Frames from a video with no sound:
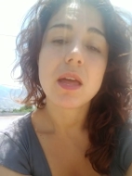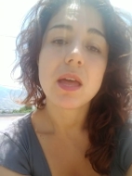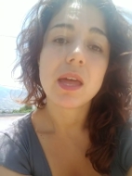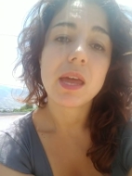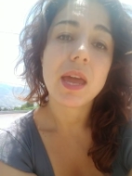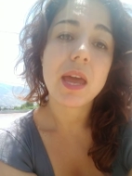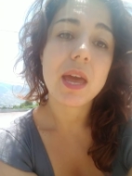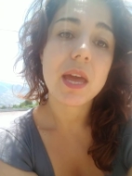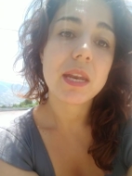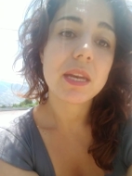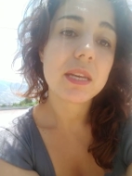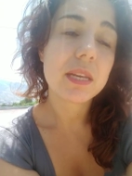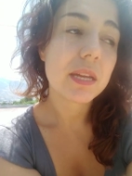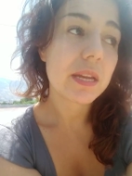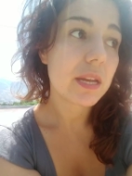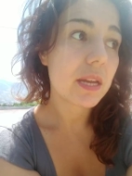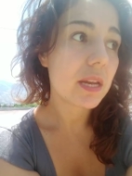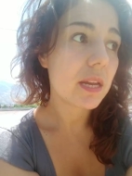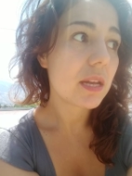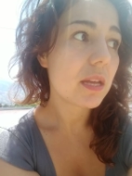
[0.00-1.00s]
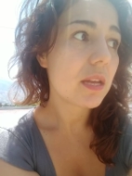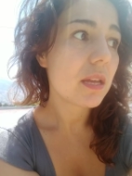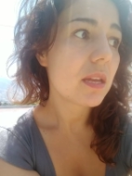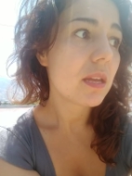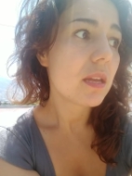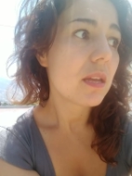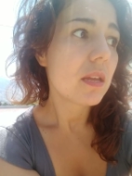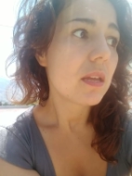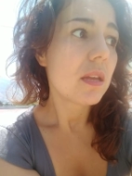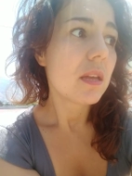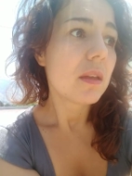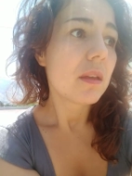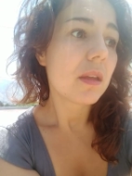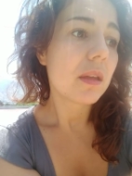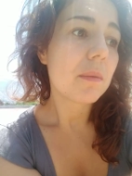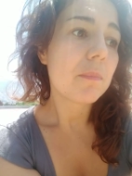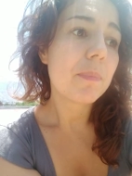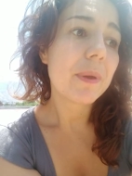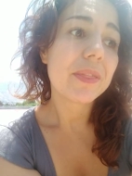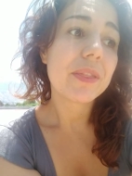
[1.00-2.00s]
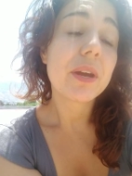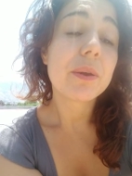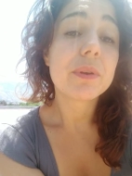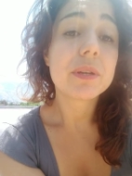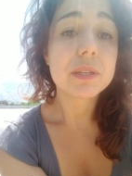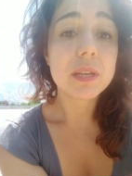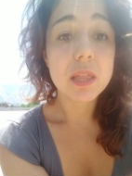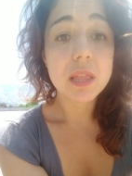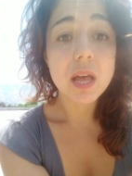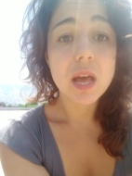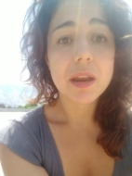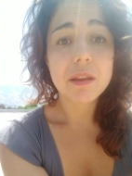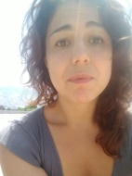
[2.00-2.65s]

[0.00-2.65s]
And but there was a lot